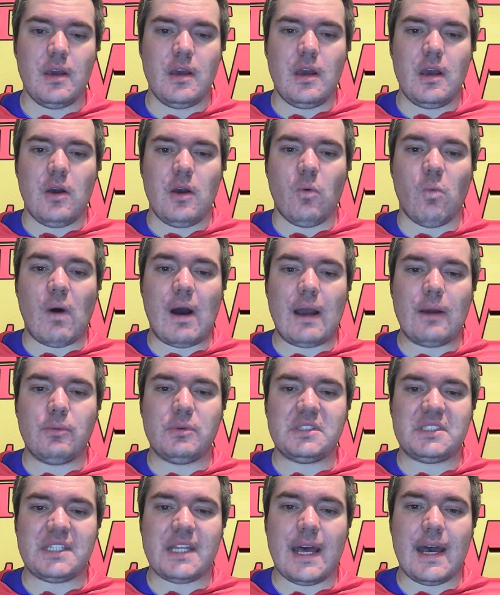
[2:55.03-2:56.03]
why
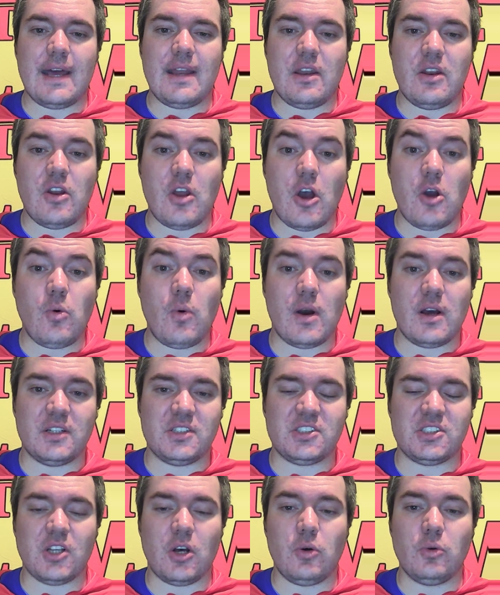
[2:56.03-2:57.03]
was there no
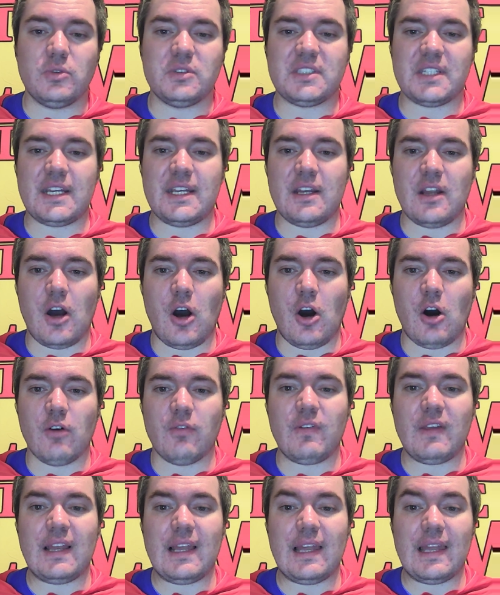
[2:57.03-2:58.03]
assault in
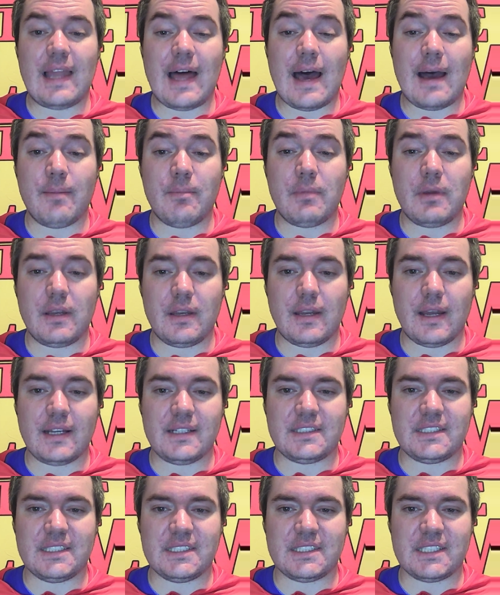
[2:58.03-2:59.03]
R.V. Lamb,
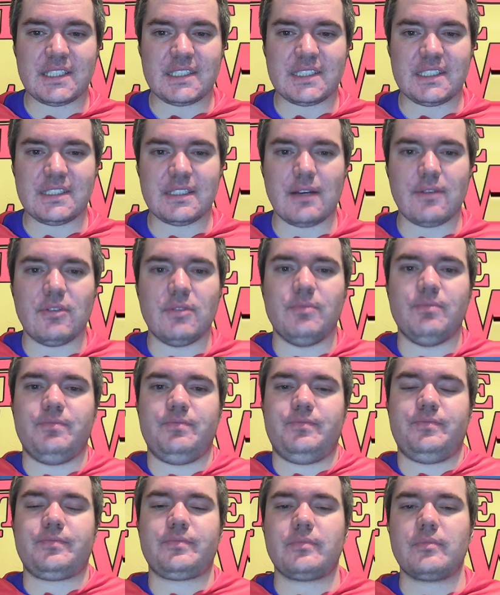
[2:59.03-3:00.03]
1967?
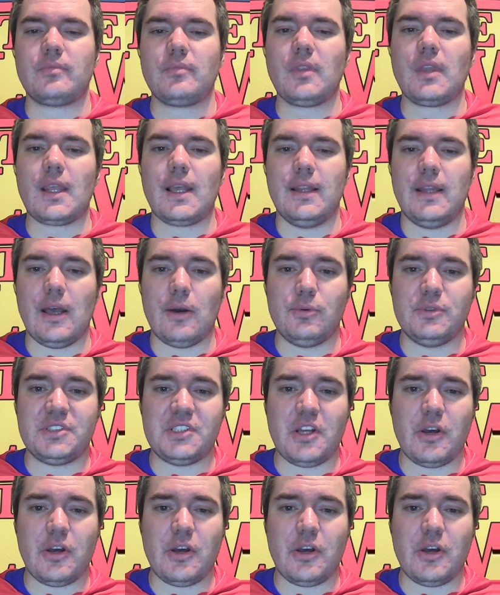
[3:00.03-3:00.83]
There was no